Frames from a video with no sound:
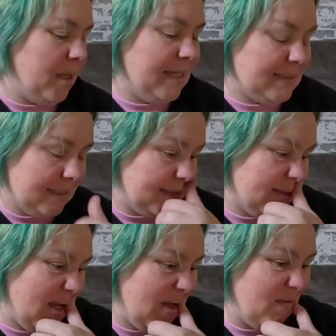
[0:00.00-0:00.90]
It
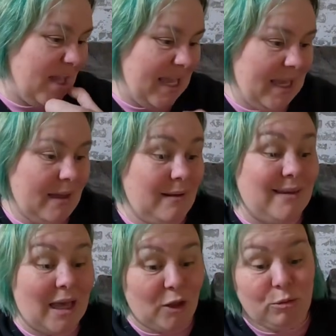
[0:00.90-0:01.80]
does have a
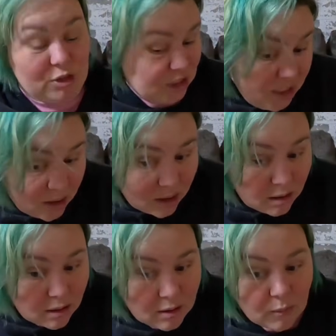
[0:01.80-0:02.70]
yellow chick,
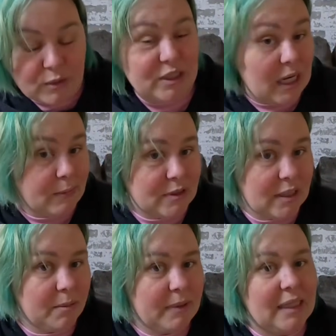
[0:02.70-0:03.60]
which I was
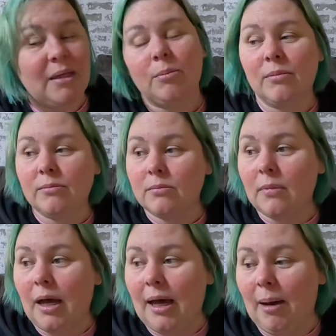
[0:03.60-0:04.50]
gonna make,
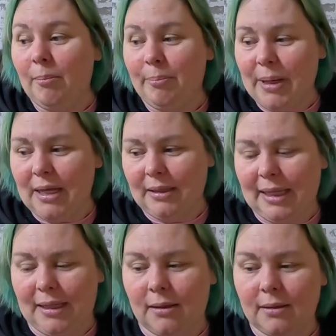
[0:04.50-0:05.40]
but
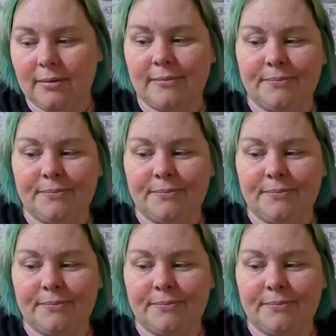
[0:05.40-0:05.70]
like,